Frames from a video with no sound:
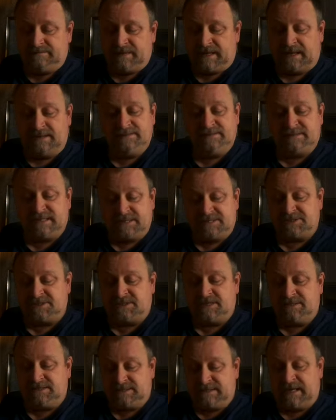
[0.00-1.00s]
and
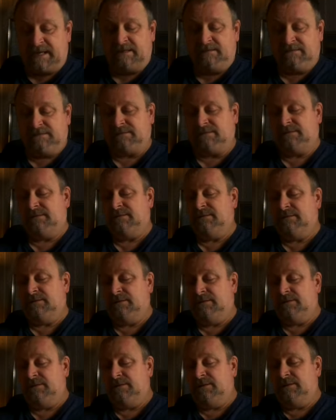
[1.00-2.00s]
discontent,
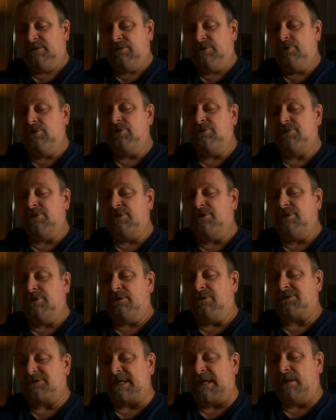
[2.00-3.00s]
you do
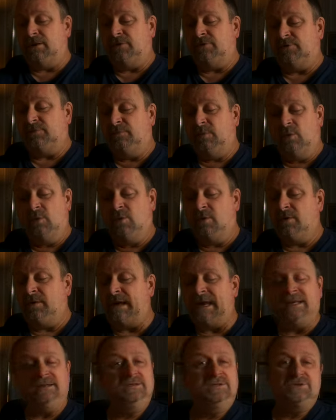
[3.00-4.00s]
yourself more
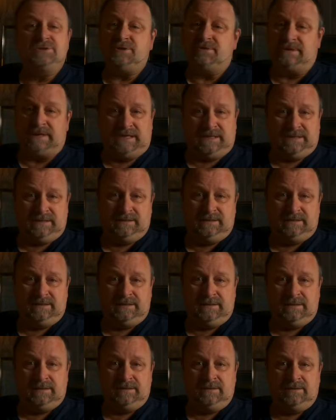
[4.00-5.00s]
injury
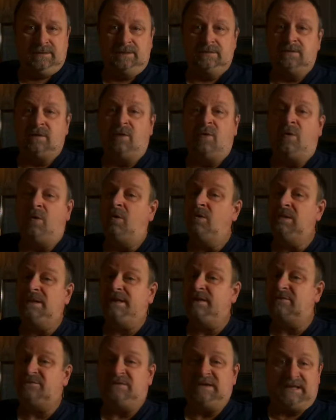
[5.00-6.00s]
than all the
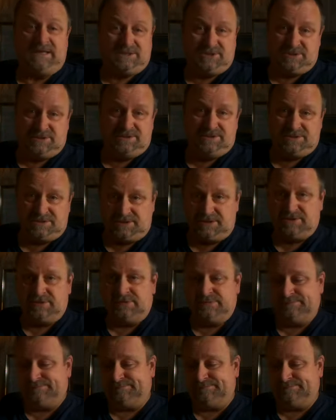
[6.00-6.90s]
afflictions do.